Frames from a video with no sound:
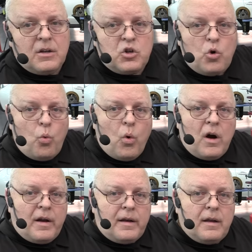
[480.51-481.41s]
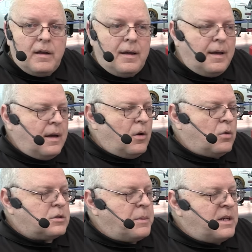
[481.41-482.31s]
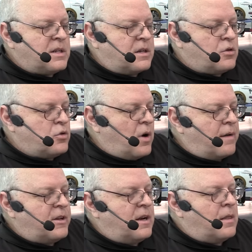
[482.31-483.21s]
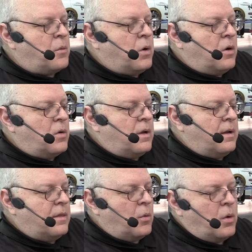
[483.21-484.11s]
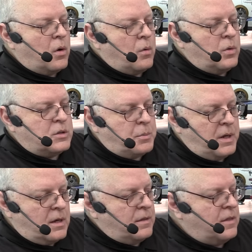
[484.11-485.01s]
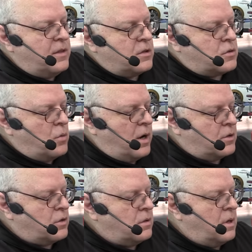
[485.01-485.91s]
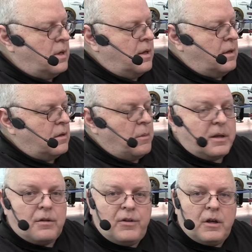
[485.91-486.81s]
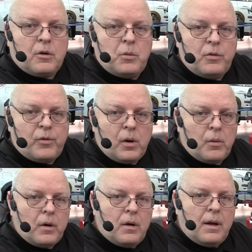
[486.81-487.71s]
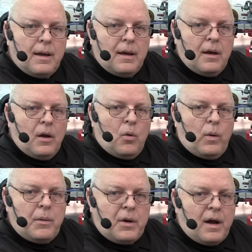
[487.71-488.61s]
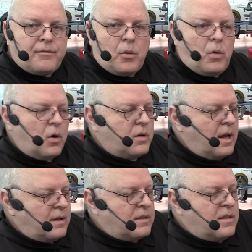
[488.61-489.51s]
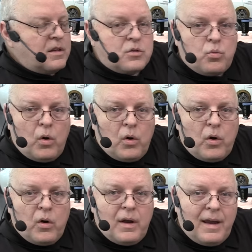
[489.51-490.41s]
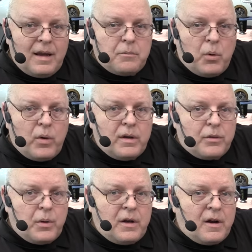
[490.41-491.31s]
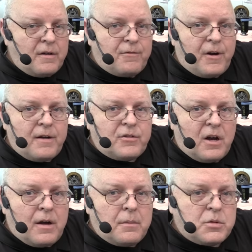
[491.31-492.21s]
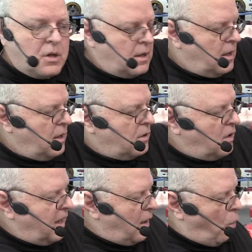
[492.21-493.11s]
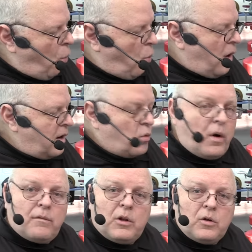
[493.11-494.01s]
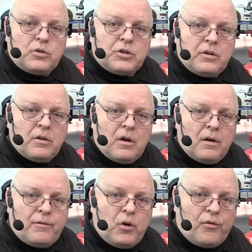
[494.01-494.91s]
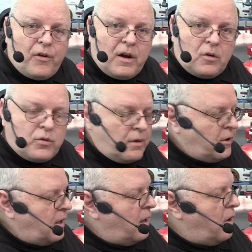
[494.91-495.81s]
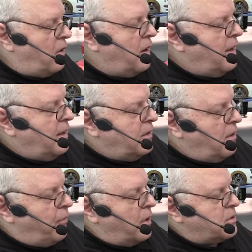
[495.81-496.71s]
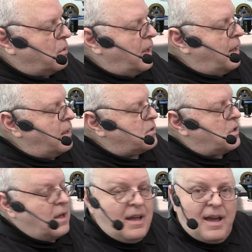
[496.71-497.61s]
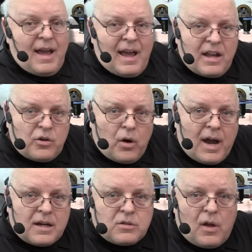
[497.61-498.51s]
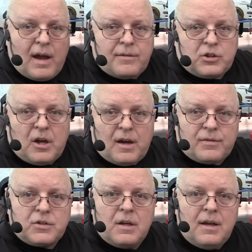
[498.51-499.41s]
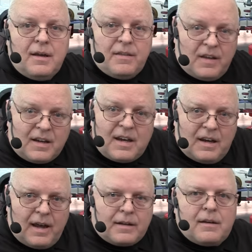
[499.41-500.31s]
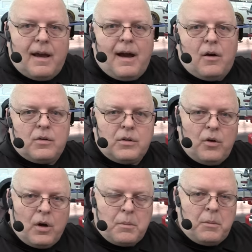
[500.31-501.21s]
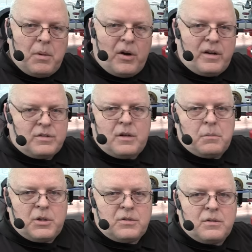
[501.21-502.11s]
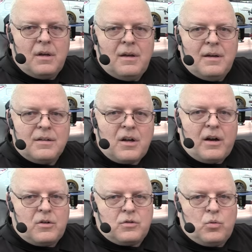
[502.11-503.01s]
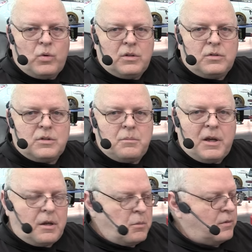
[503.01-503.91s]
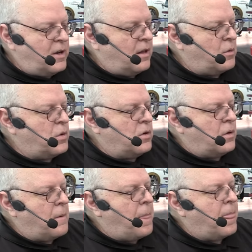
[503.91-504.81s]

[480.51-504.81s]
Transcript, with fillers: to 1, which means as you're driving down the road and the rotor would spin in this direction to make the vehicle move forward, we would have to rotate this rotor 8.395 times to get one revolution of your final driven gear, differential case, and your axle half shafts that connect out to your hub and bearing assemblies, tires and wheels and make you move down the road.